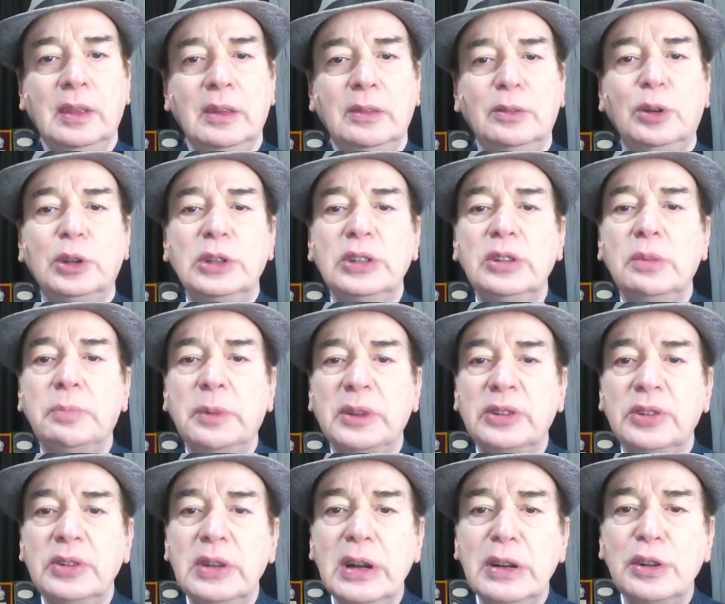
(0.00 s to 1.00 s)
What is the
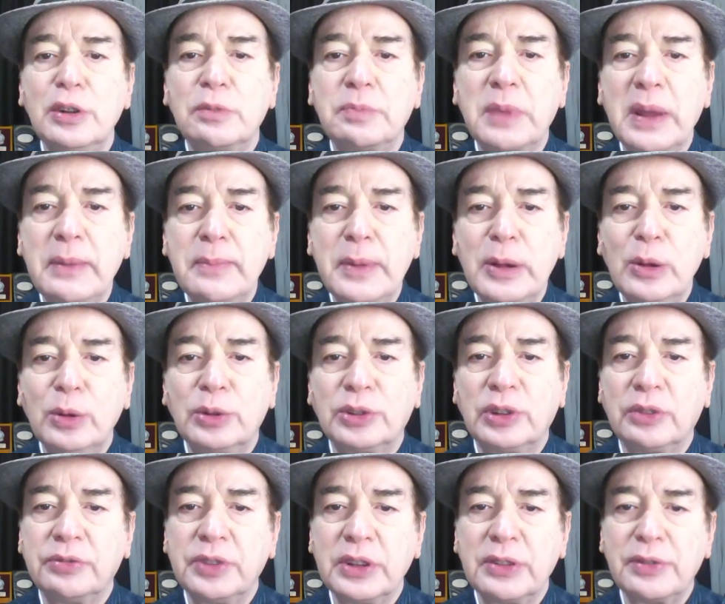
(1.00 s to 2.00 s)
percentage of people who
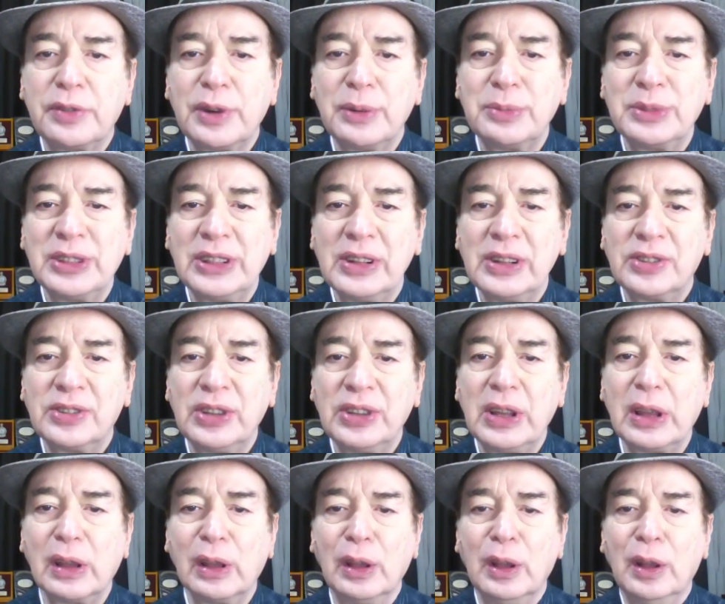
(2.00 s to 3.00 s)
suffer from
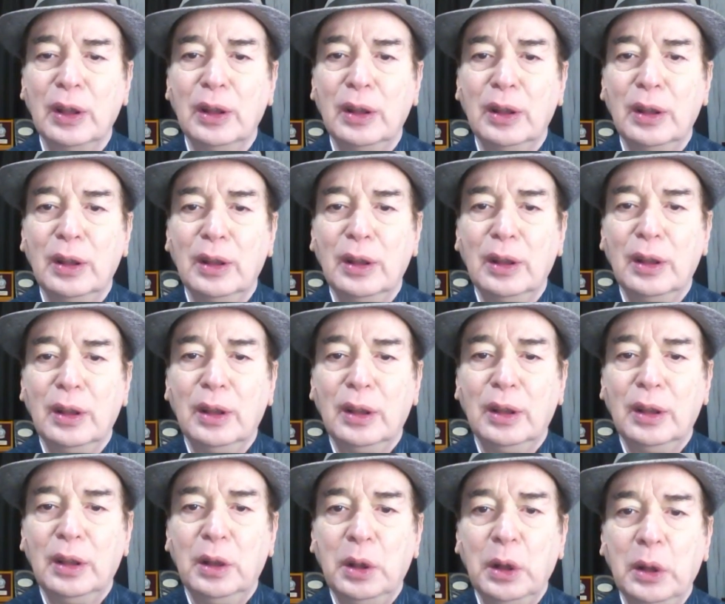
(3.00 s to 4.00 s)
jealousy?
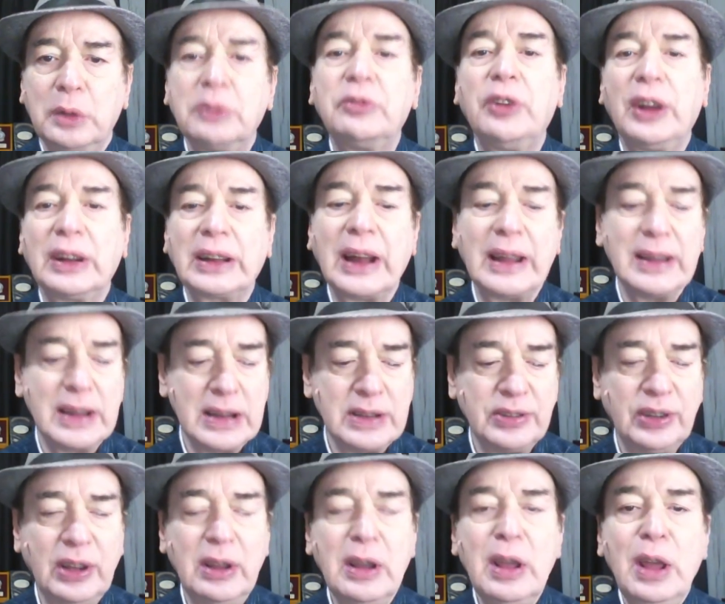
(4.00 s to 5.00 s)
In fact, I can
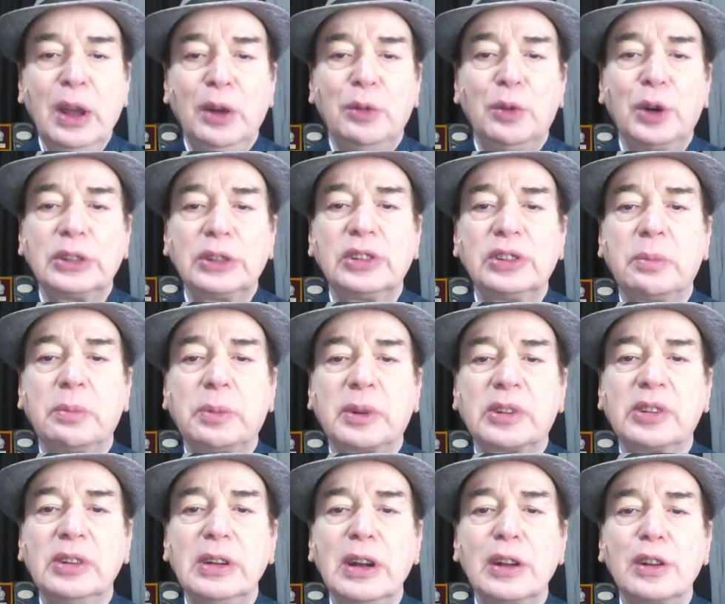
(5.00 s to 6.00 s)
say what is the
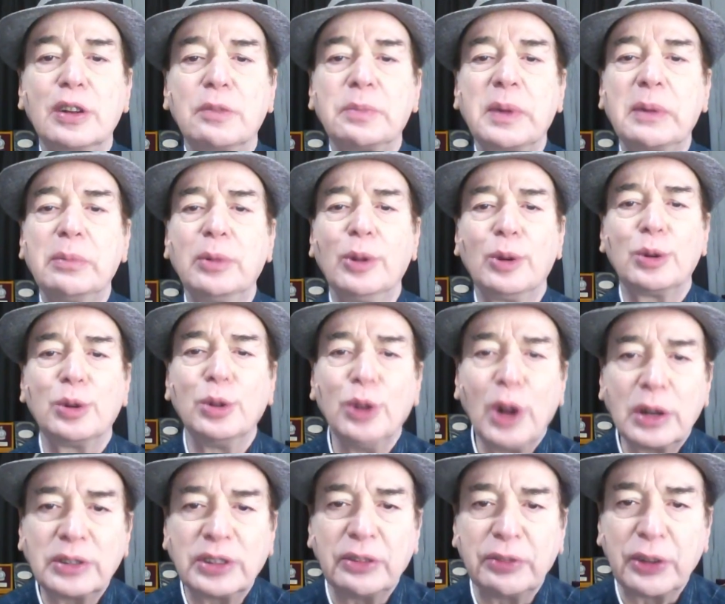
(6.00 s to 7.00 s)
percentage of people who do
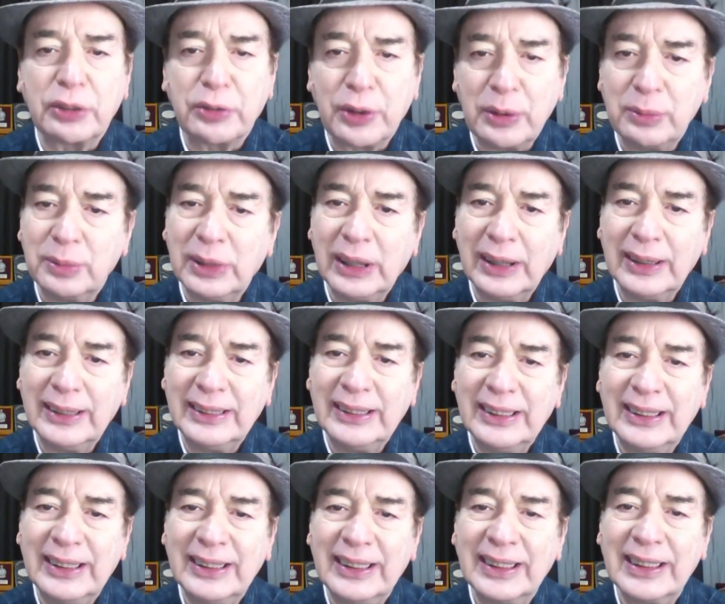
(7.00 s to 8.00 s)
not suffer from
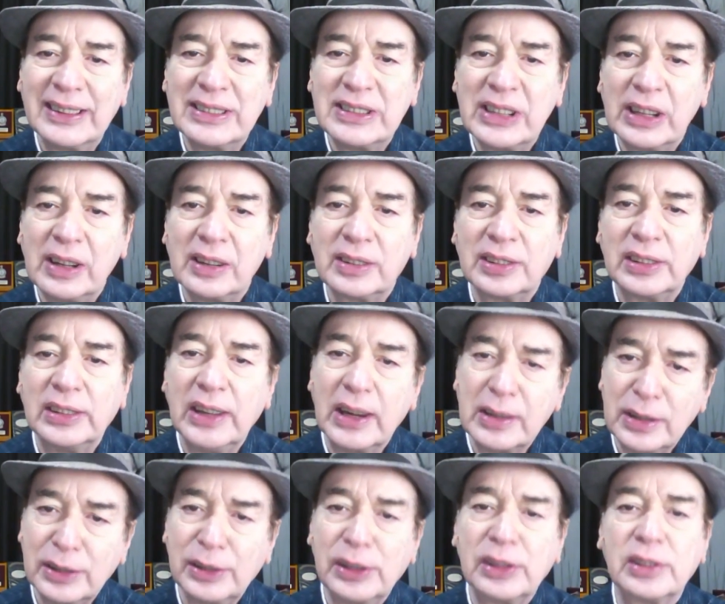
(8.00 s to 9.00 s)
uh, jealousy? That
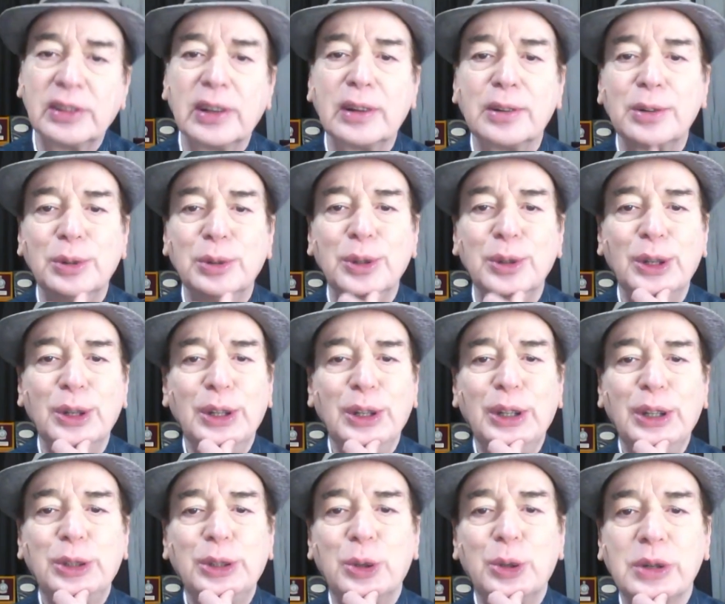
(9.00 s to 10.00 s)
is easier to
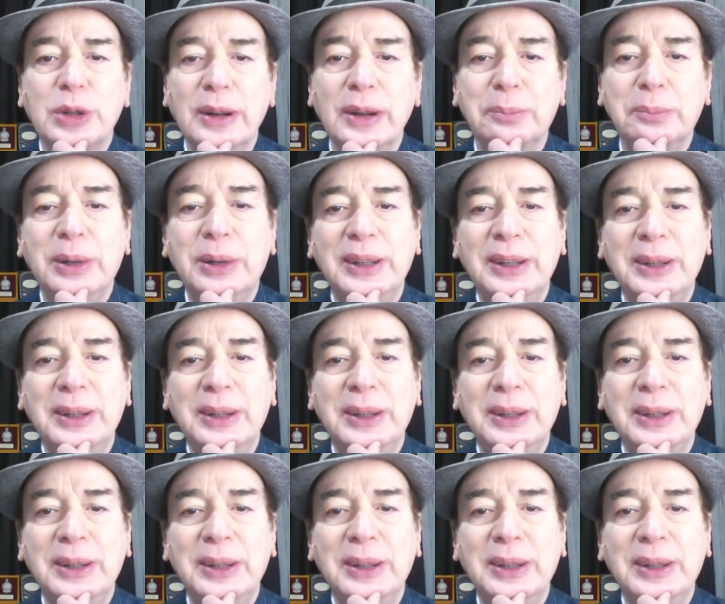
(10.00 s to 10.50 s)
total up